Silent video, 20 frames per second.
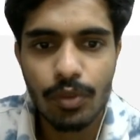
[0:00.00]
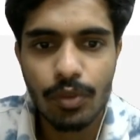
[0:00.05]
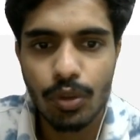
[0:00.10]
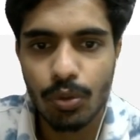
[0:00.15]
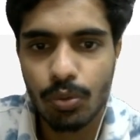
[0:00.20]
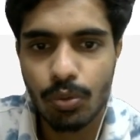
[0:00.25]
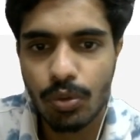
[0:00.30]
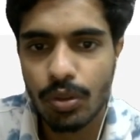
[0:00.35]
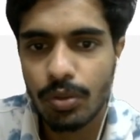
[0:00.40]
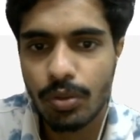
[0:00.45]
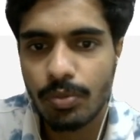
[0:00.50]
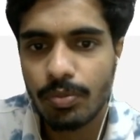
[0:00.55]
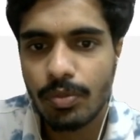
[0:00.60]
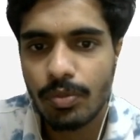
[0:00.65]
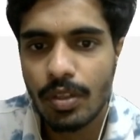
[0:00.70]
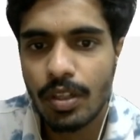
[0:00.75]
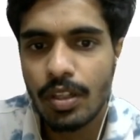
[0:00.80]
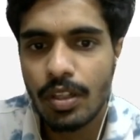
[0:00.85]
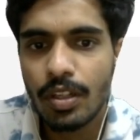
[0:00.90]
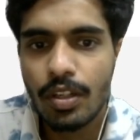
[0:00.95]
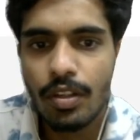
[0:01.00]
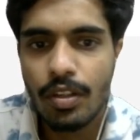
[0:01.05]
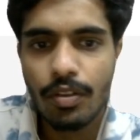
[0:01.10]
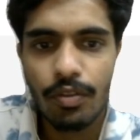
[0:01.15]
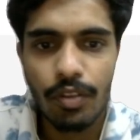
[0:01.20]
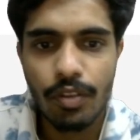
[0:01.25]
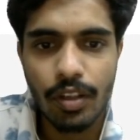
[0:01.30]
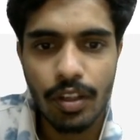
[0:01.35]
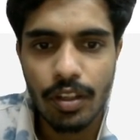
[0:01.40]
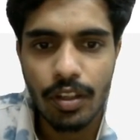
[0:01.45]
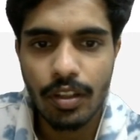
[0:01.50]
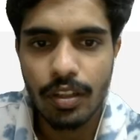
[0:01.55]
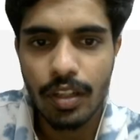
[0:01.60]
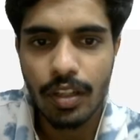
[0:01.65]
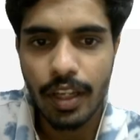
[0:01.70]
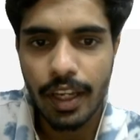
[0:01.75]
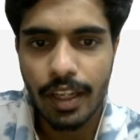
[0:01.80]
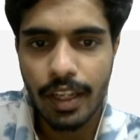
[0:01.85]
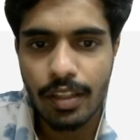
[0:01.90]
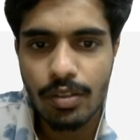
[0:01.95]
root,
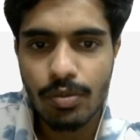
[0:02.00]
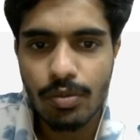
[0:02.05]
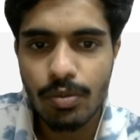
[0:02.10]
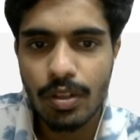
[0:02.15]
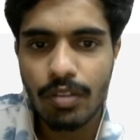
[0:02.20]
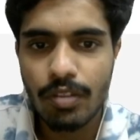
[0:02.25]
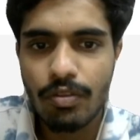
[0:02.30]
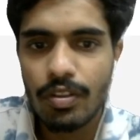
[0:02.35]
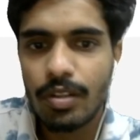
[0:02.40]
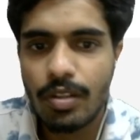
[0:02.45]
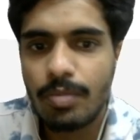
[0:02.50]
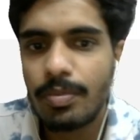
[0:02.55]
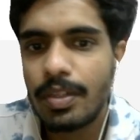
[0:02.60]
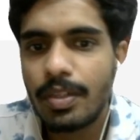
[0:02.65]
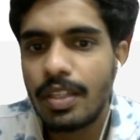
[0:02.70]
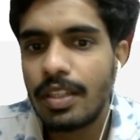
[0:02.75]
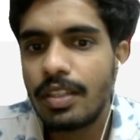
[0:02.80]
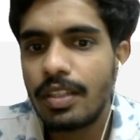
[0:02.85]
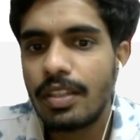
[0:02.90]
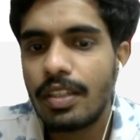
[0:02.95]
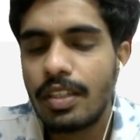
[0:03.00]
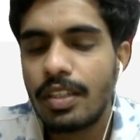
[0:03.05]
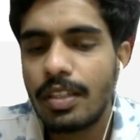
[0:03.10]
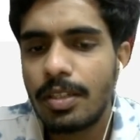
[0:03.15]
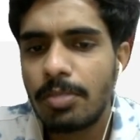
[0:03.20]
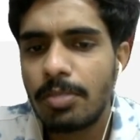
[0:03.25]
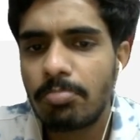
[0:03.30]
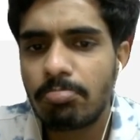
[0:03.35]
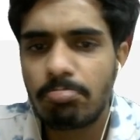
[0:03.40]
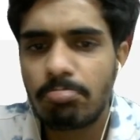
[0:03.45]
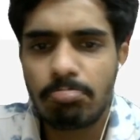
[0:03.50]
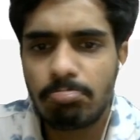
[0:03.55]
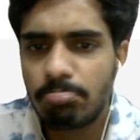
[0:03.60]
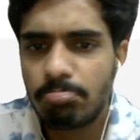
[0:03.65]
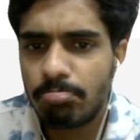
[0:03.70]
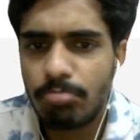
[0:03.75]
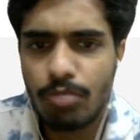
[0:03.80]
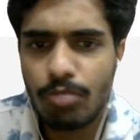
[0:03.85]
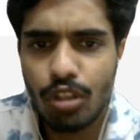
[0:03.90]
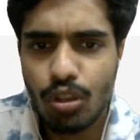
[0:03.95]
where x1 will be the
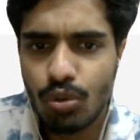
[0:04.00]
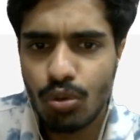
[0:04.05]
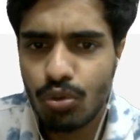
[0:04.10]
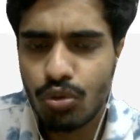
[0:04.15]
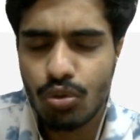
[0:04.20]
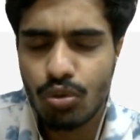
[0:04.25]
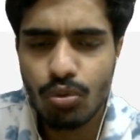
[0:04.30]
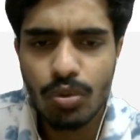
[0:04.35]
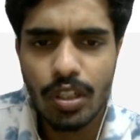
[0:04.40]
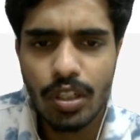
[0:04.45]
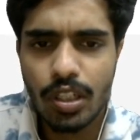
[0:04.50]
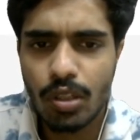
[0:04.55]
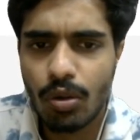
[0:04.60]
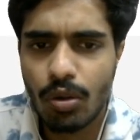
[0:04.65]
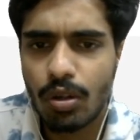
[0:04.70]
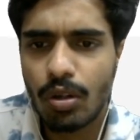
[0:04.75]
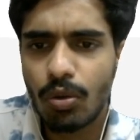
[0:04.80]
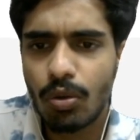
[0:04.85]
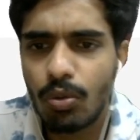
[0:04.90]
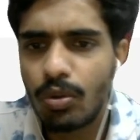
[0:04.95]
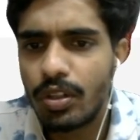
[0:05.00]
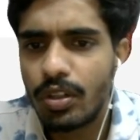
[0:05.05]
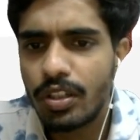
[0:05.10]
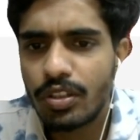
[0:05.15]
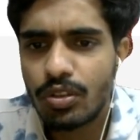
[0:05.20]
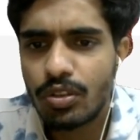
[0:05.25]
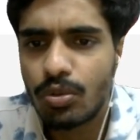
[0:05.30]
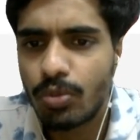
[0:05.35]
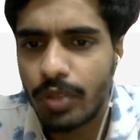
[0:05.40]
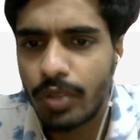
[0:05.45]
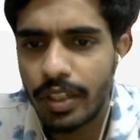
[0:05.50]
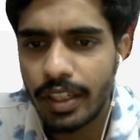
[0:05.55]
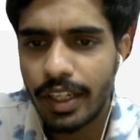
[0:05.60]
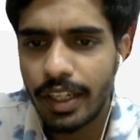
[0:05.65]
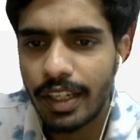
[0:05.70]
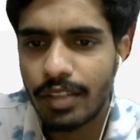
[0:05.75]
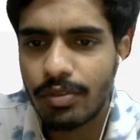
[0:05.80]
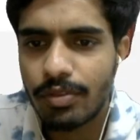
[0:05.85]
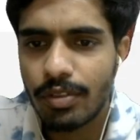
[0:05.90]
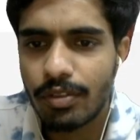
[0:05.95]
new student or an older student.
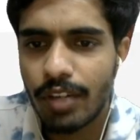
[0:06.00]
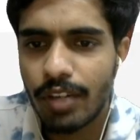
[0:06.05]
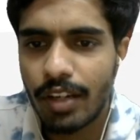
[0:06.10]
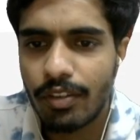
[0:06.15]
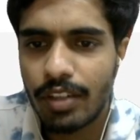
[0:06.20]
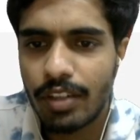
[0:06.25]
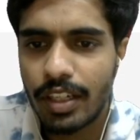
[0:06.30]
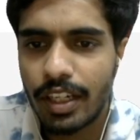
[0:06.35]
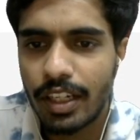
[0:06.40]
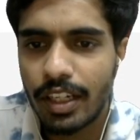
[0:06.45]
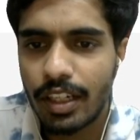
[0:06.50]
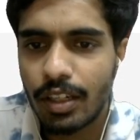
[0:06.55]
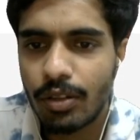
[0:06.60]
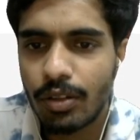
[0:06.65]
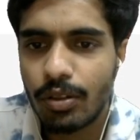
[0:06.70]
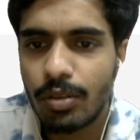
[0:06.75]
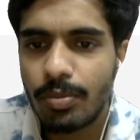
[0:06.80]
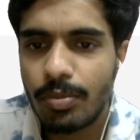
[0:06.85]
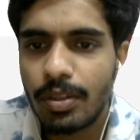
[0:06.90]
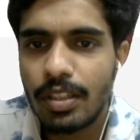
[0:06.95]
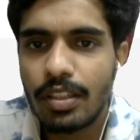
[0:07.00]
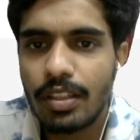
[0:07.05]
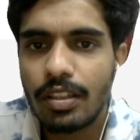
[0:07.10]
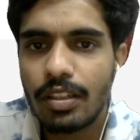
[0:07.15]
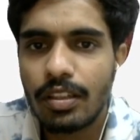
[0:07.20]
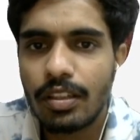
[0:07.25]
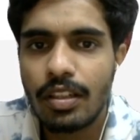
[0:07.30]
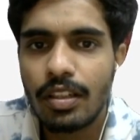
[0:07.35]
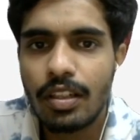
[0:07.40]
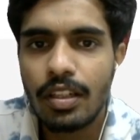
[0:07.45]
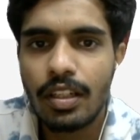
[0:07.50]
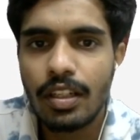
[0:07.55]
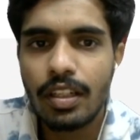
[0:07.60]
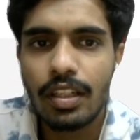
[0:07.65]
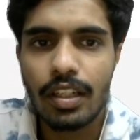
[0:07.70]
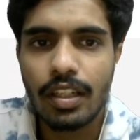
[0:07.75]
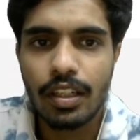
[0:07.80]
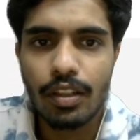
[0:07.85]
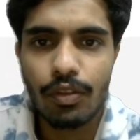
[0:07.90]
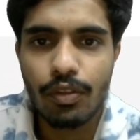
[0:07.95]
X1, y1 data could be the
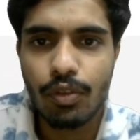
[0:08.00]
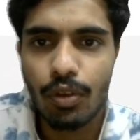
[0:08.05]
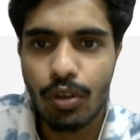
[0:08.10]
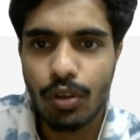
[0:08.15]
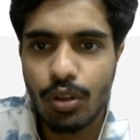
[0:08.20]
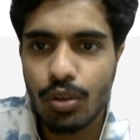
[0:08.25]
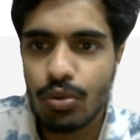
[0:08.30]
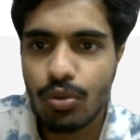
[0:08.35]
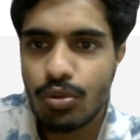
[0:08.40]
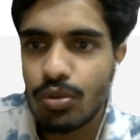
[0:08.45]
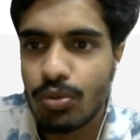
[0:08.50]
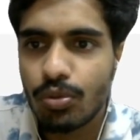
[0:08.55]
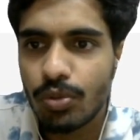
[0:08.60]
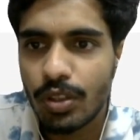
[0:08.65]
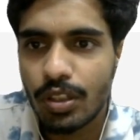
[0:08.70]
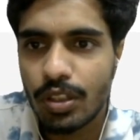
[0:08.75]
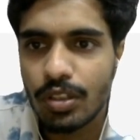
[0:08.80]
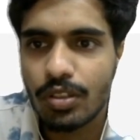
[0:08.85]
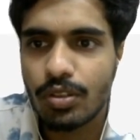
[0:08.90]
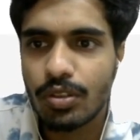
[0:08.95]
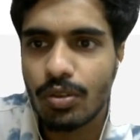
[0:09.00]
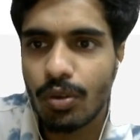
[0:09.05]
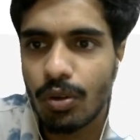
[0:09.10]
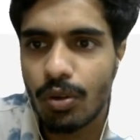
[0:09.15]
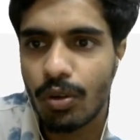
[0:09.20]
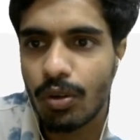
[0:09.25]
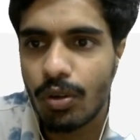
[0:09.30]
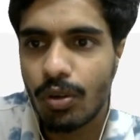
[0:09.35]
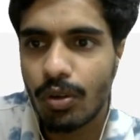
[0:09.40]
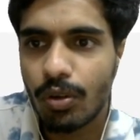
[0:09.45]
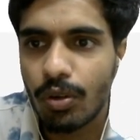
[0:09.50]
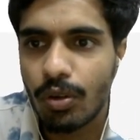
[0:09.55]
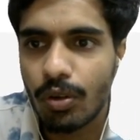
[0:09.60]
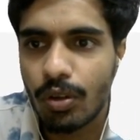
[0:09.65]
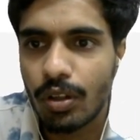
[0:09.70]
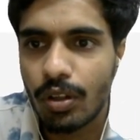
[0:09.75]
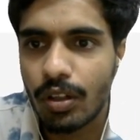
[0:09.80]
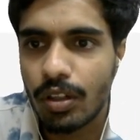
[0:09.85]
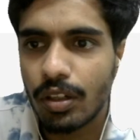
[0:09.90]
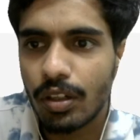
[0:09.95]
data for new students
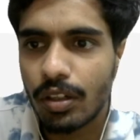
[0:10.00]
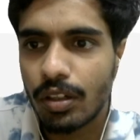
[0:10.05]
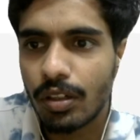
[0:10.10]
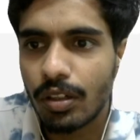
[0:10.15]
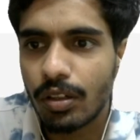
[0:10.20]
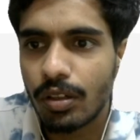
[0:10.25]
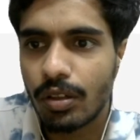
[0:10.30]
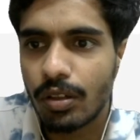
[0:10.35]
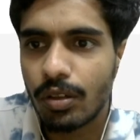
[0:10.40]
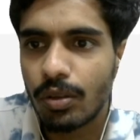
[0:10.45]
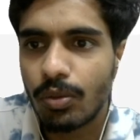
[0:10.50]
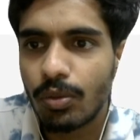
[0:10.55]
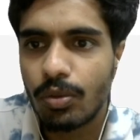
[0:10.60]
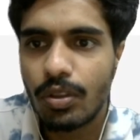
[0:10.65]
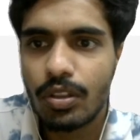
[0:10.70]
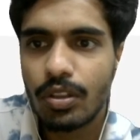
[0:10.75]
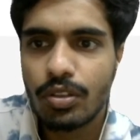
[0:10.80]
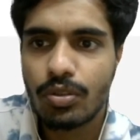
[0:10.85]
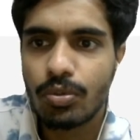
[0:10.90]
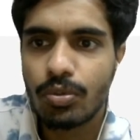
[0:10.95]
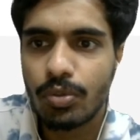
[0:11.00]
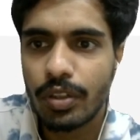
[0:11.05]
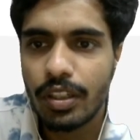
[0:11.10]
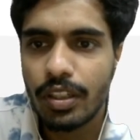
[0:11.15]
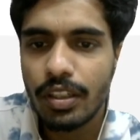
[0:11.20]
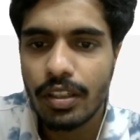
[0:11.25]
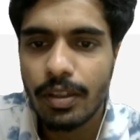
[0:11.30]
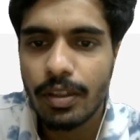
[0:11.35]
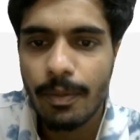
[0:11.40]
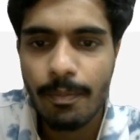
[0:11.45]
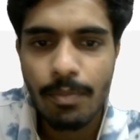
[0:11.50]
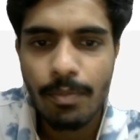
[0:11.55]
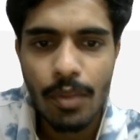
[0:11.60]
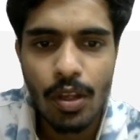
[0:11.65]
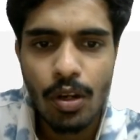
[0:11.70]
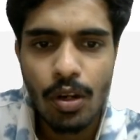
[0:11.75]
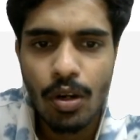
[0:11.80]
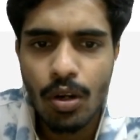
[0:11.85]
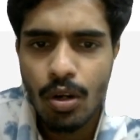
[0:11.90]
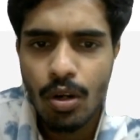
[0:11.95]
or an older student,
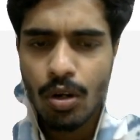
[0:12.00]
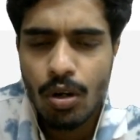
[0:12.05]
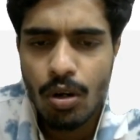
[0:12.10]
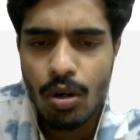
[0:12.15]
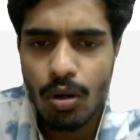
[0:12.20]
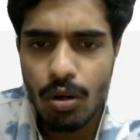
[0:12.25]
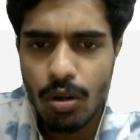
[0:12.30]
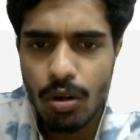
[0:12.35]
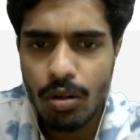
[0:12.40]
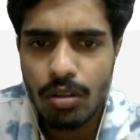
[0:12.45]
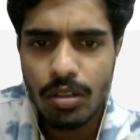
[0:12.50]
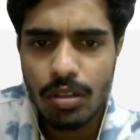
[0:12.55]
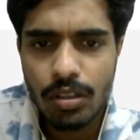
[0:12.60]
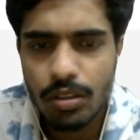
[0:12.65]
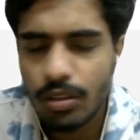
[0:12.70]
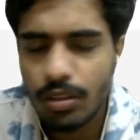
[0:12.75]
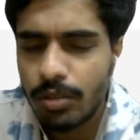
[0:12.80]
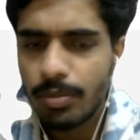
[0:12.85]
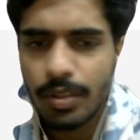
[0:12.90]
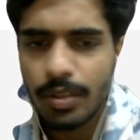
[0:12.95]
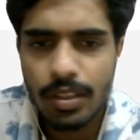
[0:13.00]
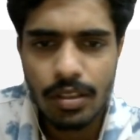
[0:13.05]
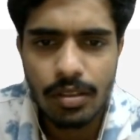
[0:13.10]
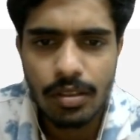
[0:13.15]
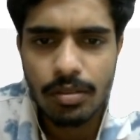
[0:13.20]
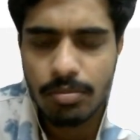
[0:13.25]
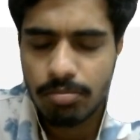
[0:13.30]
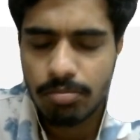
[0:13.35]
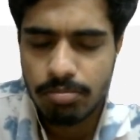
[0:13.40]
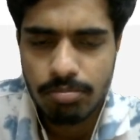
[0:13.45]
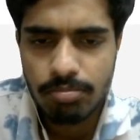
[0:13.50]
or it could be the